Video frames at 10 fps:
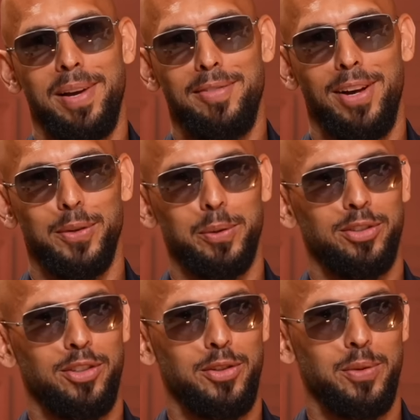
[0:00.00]
My father was
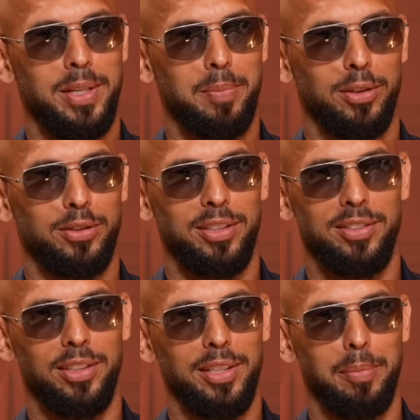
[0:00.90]
such a unique person,
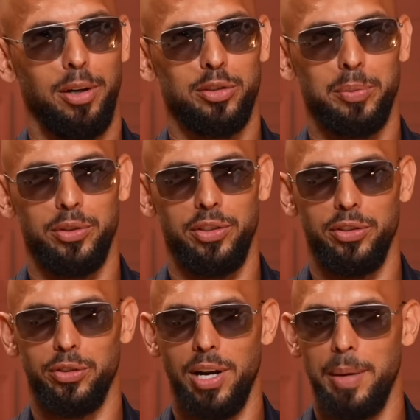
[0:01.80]
it's nearly impossible to
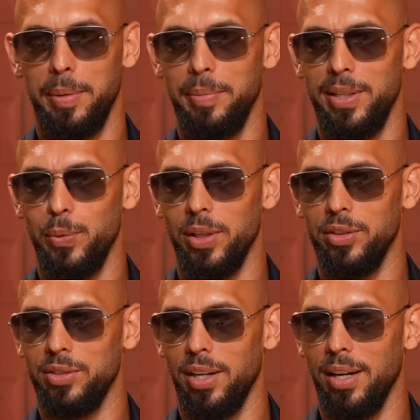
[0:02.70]
describe him. He
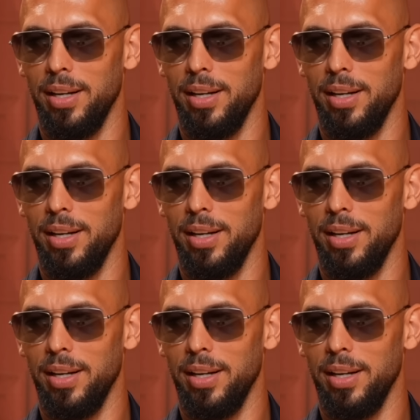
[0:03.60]
was